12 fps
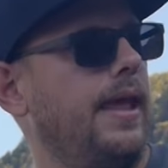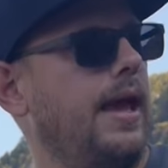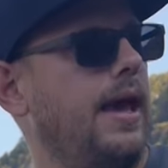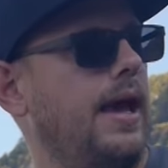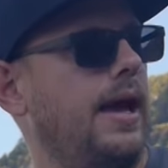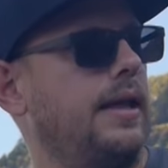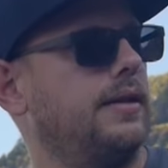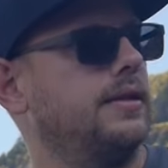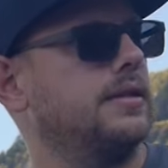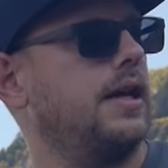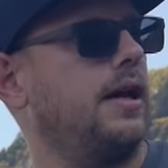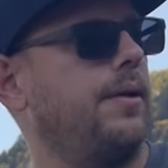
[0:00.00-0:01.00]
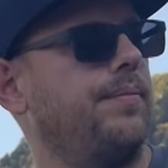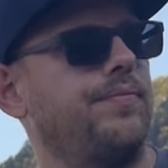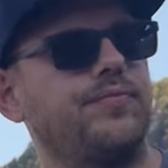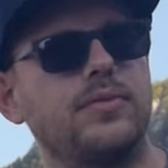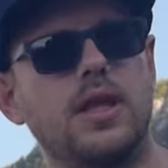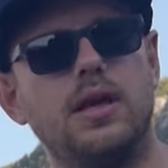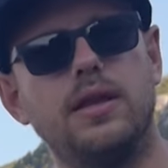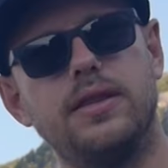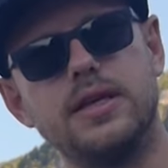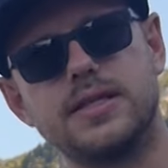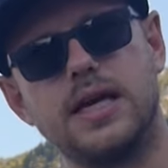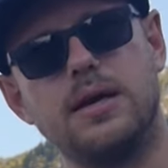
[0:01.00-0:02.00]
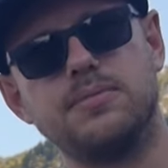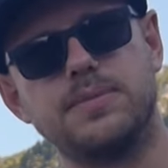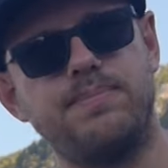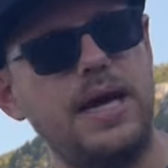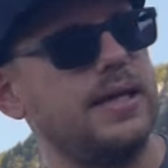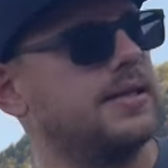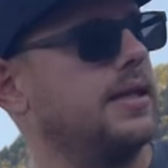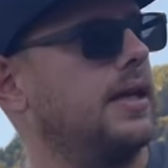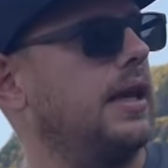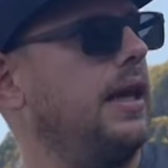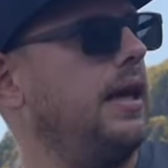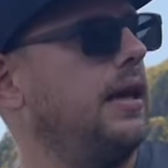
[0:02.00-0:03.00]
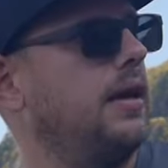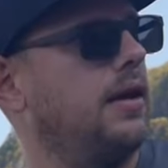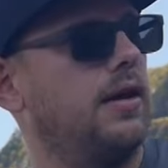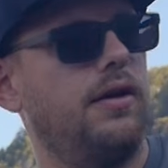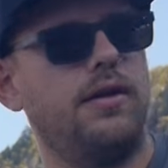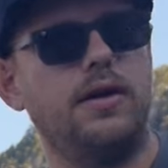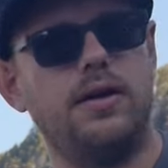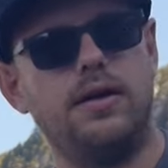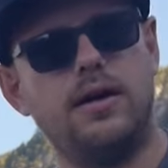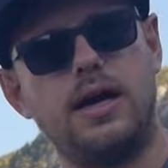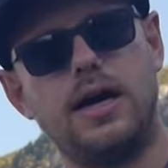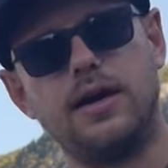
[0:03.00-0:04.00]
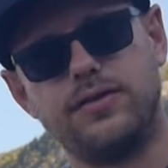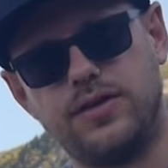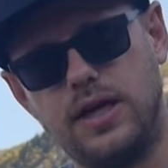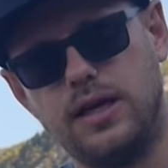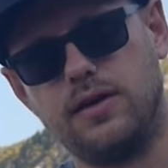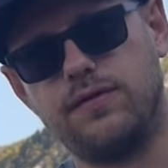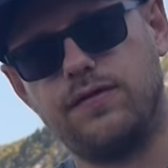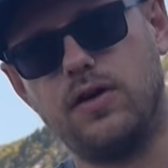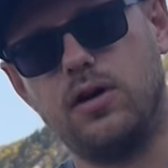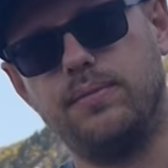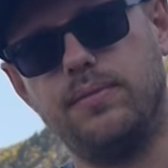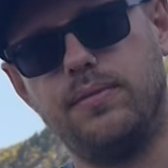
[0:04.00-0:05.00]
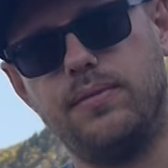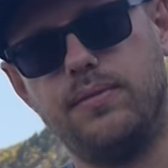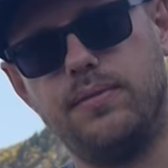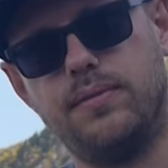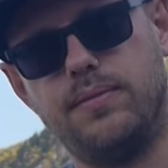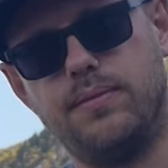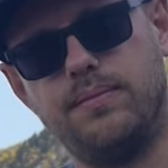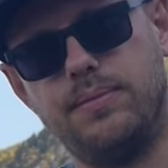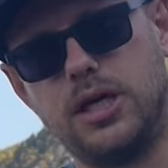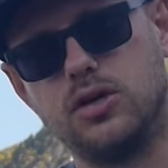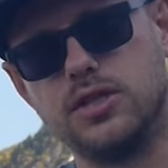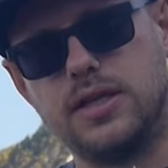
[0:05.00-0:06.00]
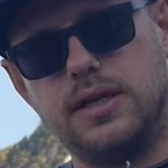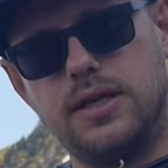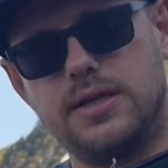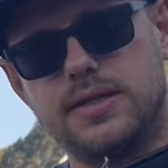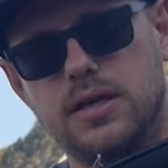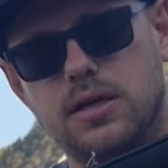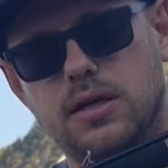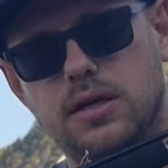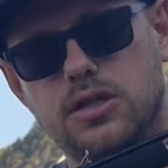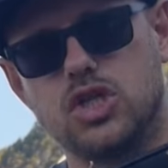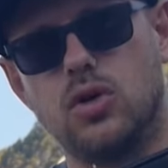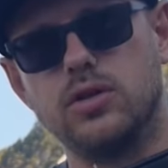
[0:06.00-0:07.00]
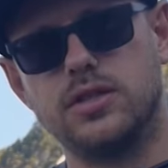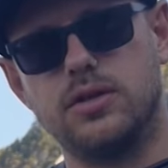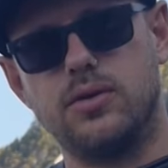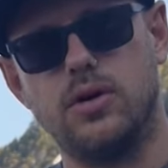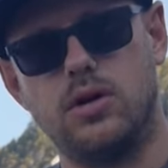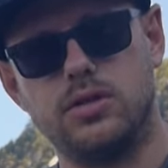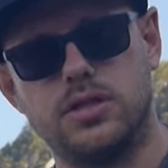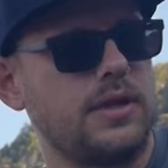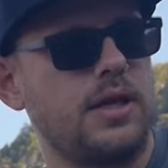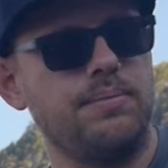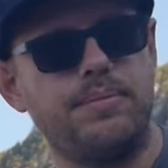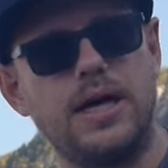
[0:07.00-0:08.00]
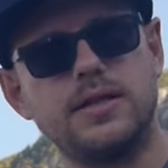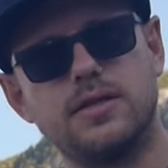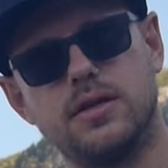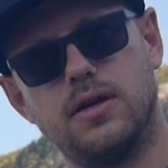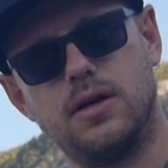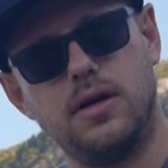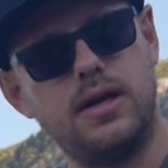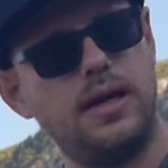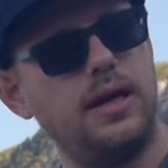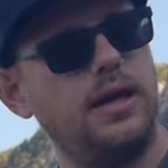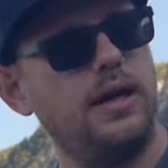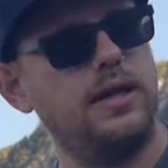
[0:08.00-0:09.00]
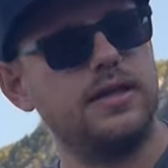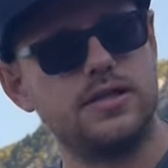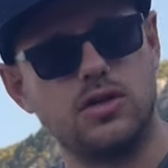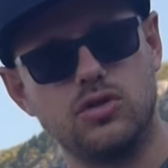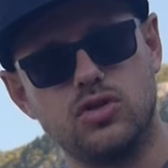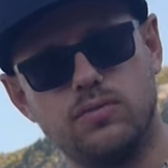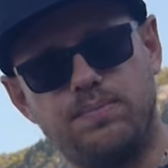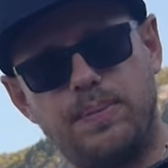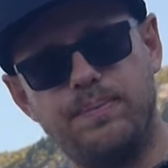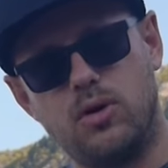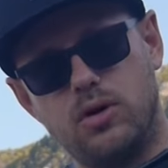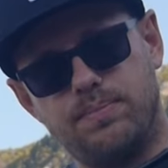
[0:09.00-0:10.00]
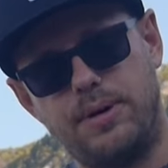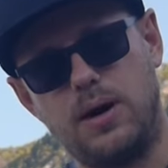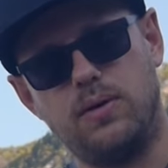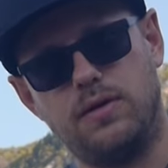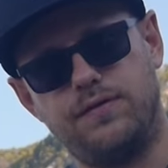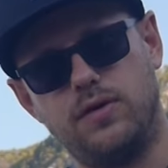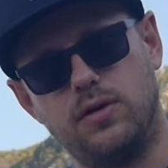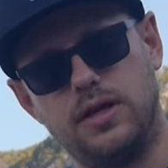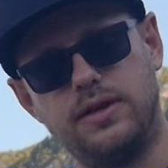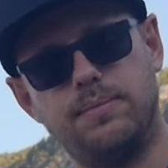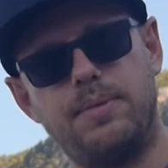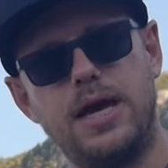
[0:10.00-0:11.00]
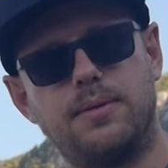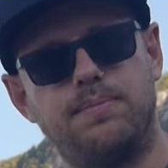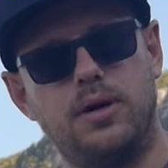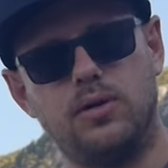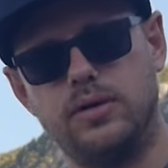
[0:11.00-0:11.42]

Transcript: And this comes basically, I think, from because it is a shorter rod, but it is also more powerful in the backbone.